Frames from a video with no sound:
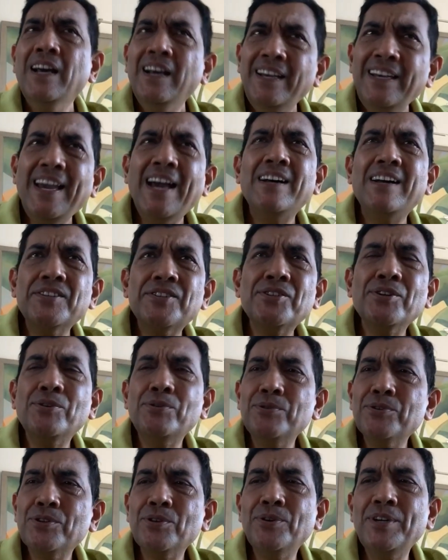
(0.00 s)
Yeah,
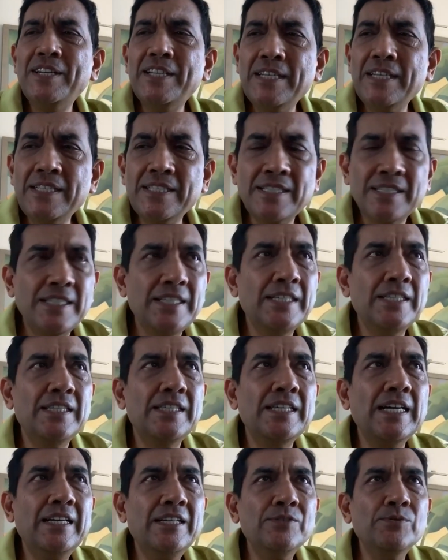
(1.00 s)
so so it is
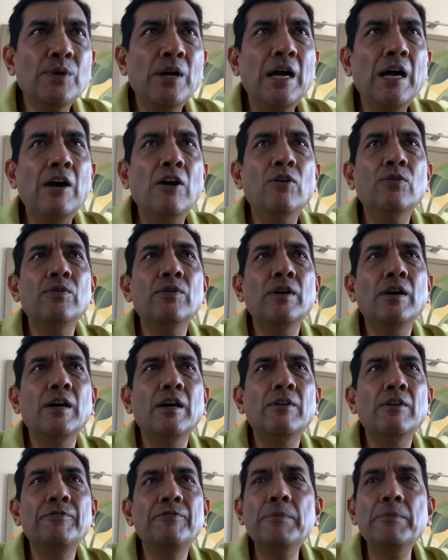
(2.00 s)
that is how
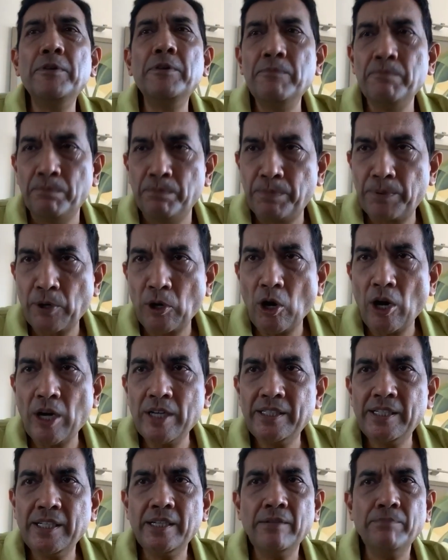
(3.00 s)
uh, we've been
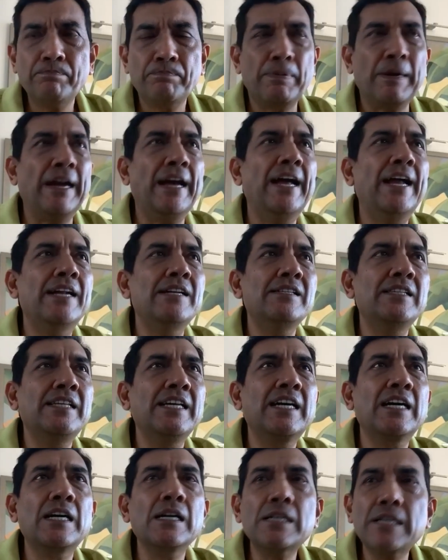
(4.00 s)
brought up and the
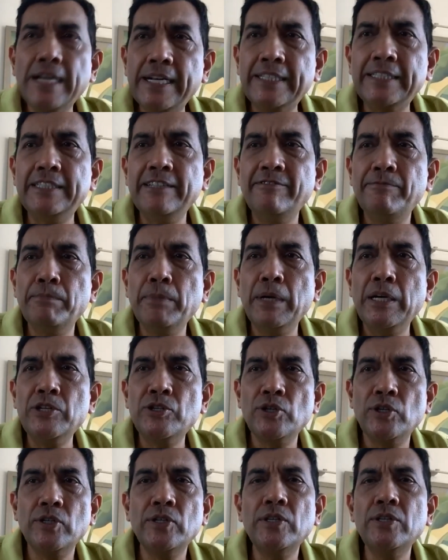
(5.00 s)
corrective
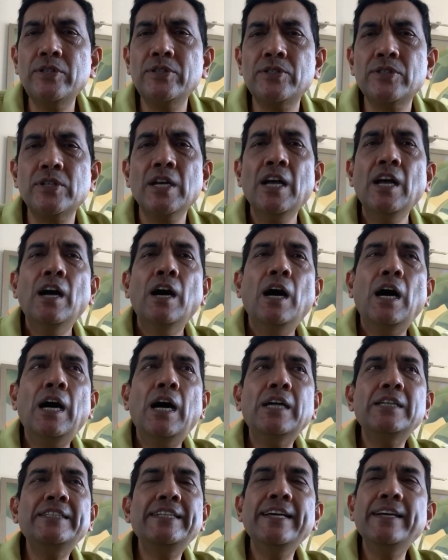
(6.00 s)
measures
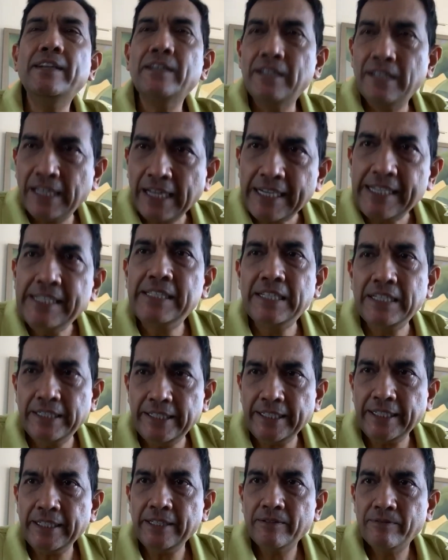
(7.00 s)
are taken lightly,
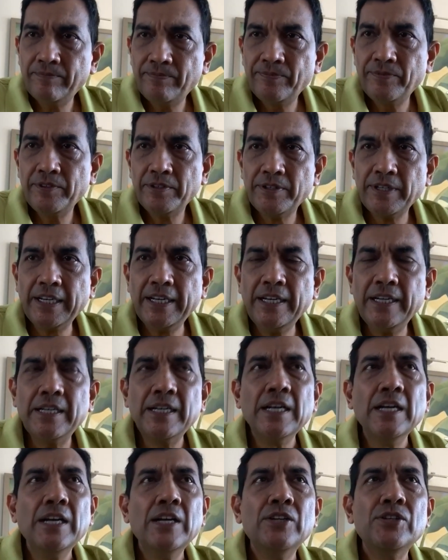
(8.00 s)
right?
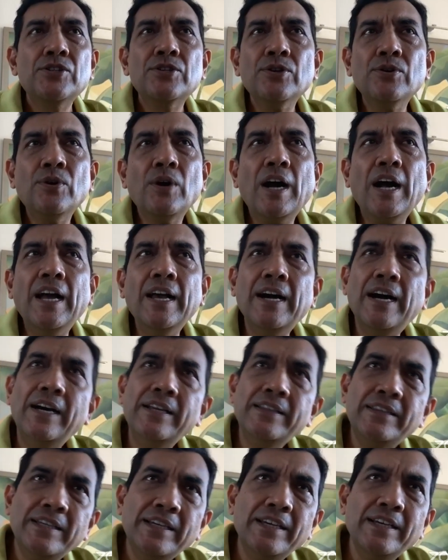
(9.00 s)
So I, I
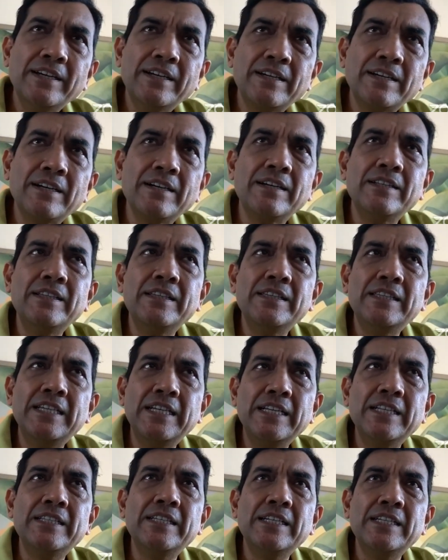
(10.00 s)
think uh, there,
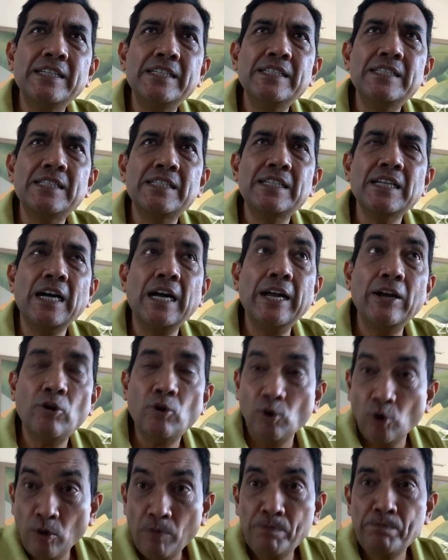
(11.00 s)
there is, I
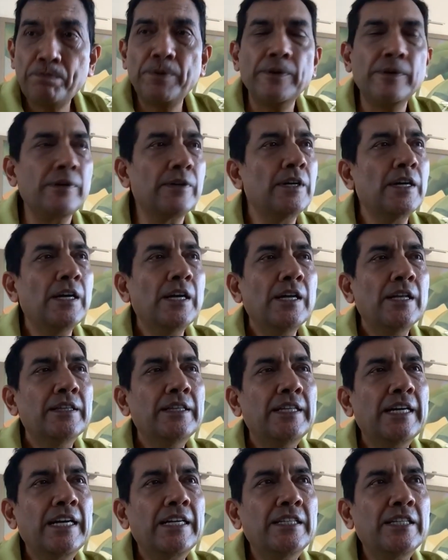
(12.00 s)
hope uh,
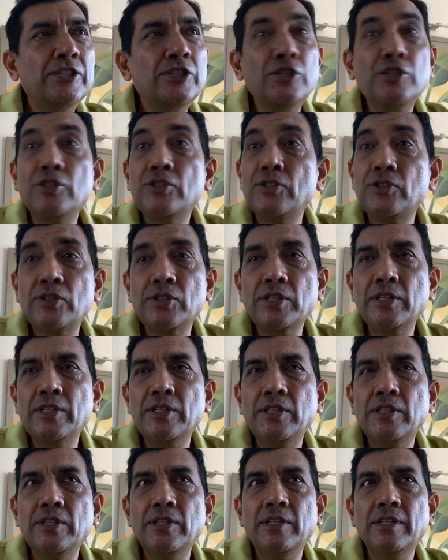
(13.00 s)
that this is, uh,
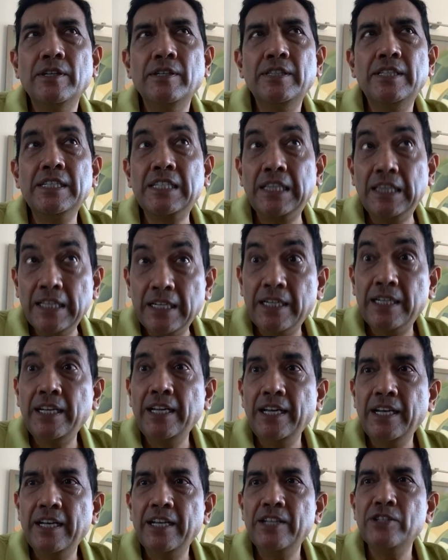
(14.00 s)
uh this
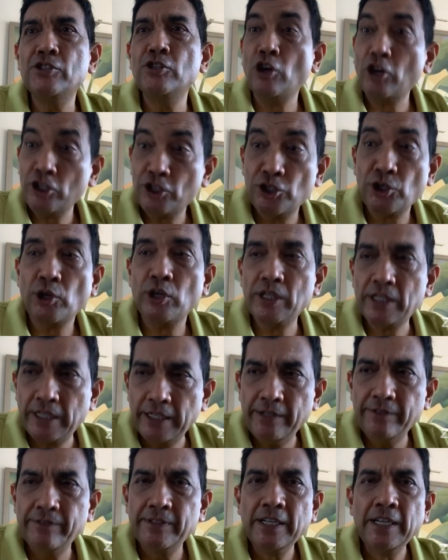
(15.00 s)
learning is not
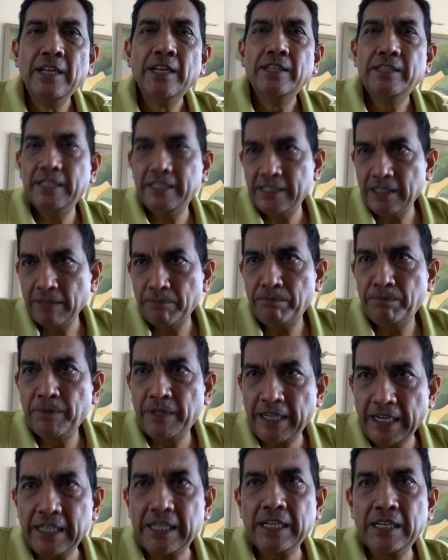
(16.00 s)
short-lived. Yes. There's a
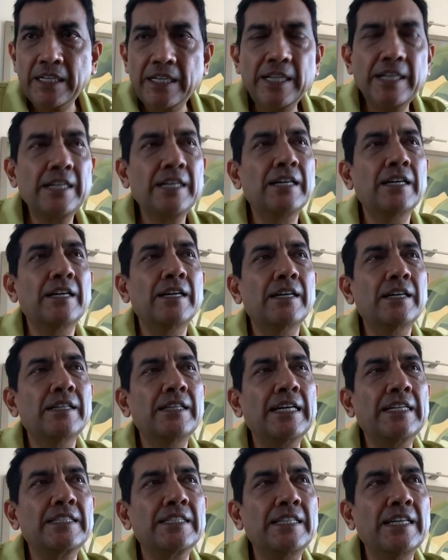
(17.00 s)
great learning uh,
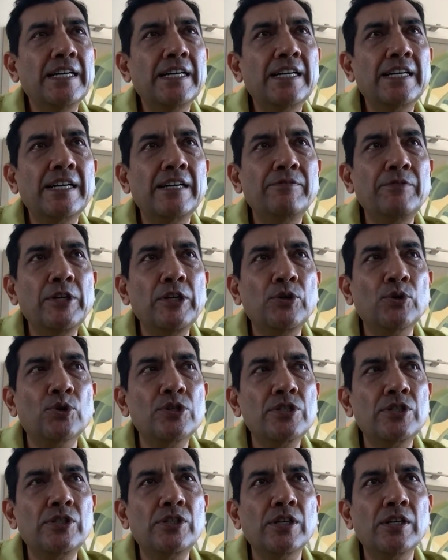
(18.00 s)
that's there and we
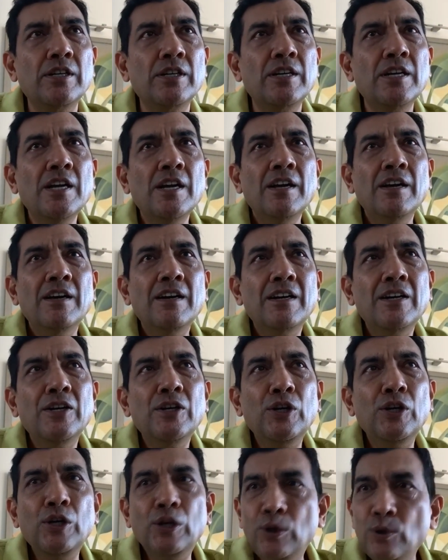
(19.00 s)
don't uh,
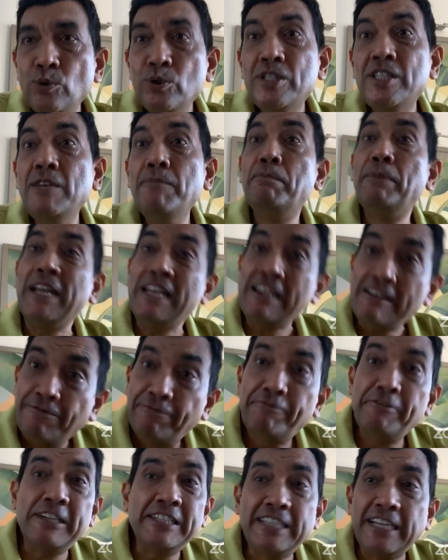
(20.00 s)
lose the
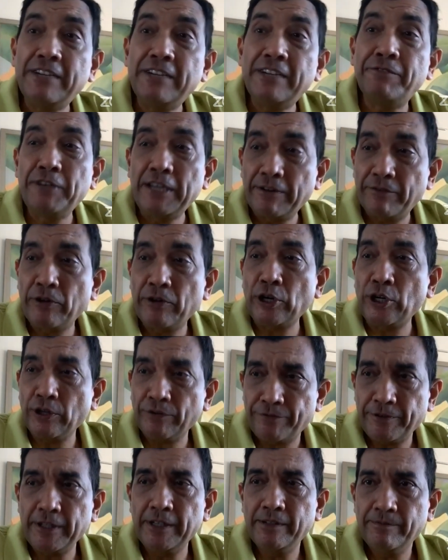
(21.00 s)
benefit that we have got of
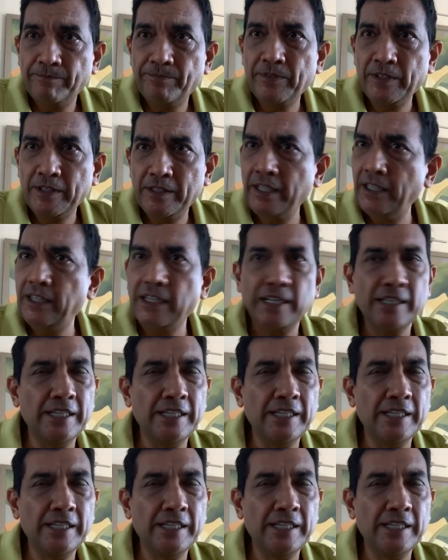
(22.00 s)
it. See, yes.